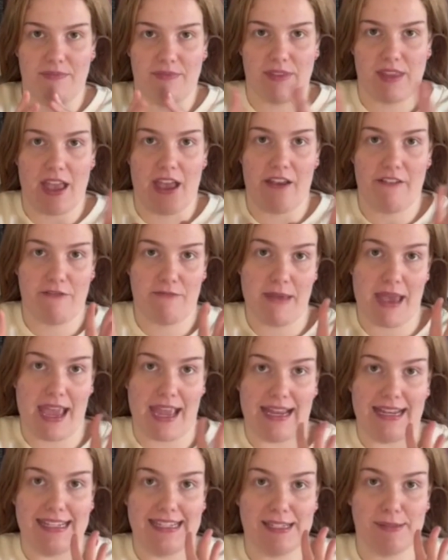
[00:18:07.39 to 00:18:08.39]
have
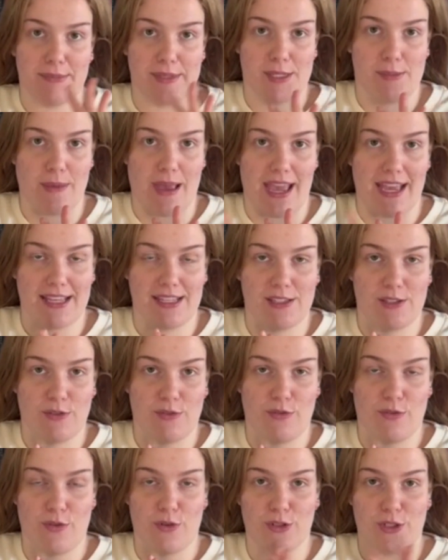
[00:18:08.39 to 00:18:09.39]
made some space
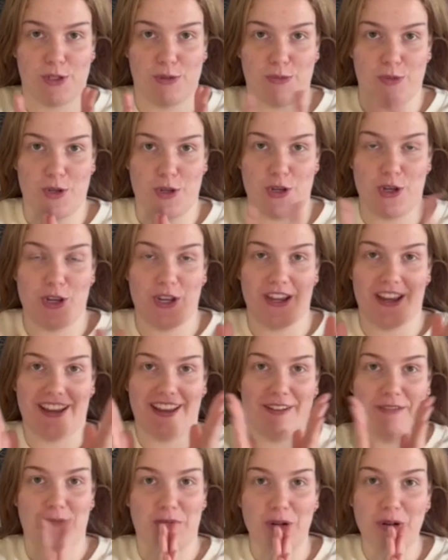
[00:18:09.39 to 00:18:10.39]
for some new
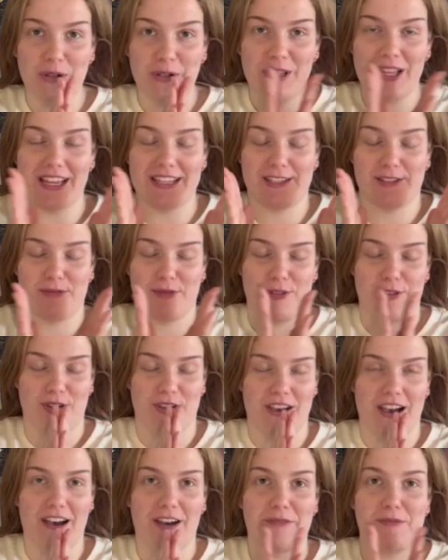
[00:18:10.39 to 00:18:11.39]
wool and some new
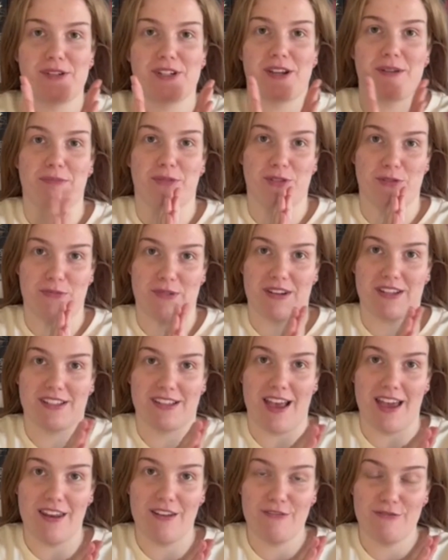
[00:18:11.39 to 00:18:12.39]
yarn, which I'm super
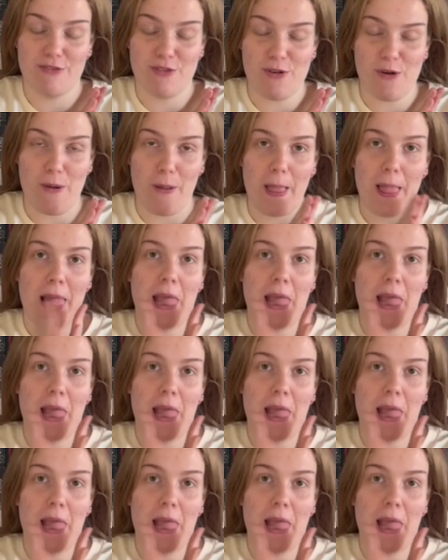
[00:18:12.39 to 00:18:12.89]
excited for.